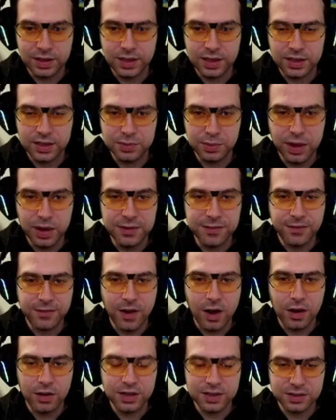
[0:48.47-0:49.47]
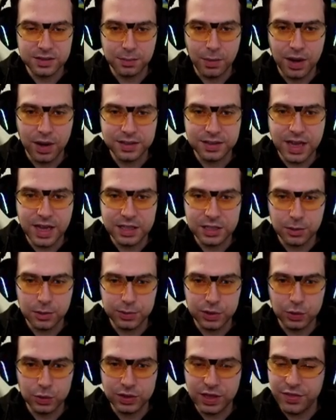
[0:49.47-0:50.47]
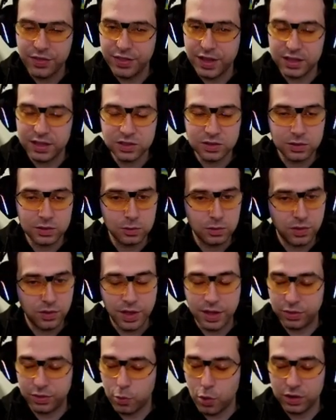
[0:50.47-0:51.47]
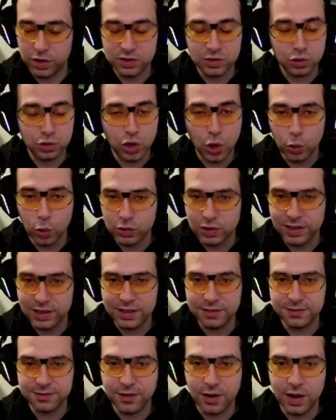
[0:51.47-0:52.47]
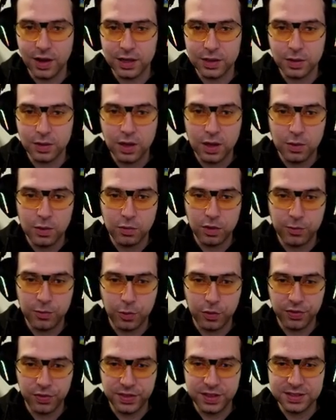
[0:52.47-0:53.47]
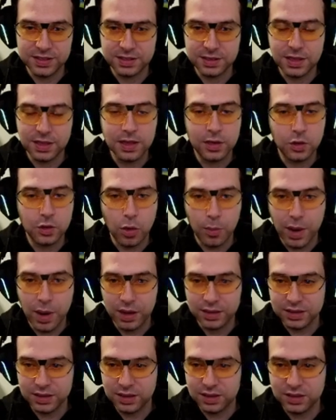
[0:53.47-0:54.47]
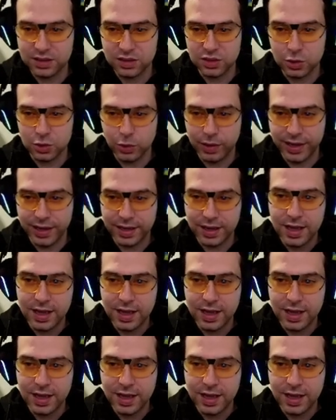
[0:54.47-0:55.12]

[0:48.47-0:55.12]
is by far his might attribute, and that works totally fine with what this commander is doing.